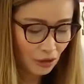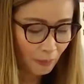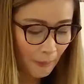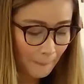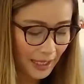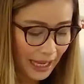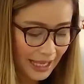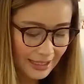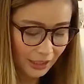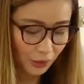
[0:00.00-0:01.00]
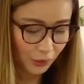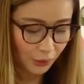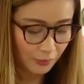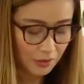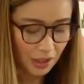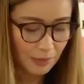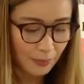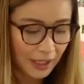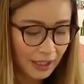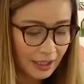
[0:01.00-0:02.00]
So, pampalasa to. Just
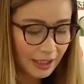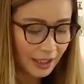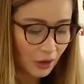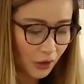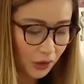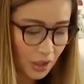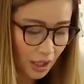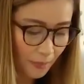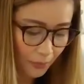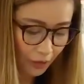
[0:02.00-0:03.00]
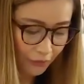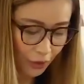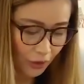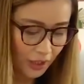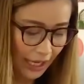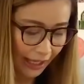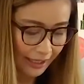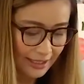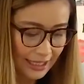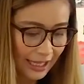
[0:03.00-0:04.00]
sprinkle it on top of your
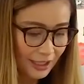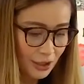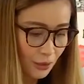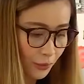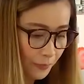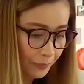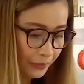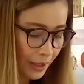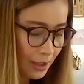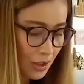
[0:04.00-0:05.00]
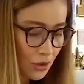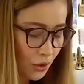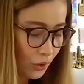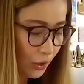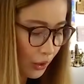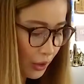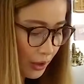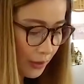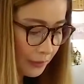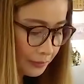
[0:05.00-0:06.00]
rice, like so. So,
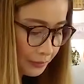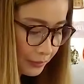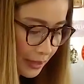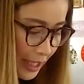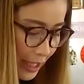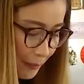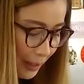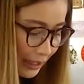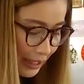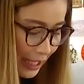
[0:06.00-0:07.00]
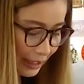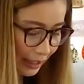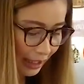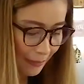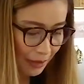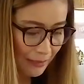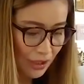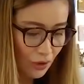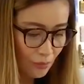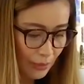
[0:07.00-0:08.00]
ayan, pakita natin. Dapat
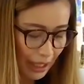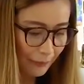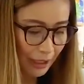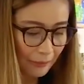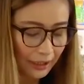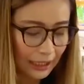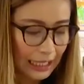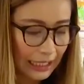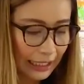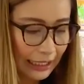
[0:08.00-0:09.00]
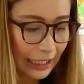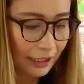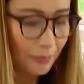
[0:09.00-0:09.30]
medyo marami-raming ilalagay natin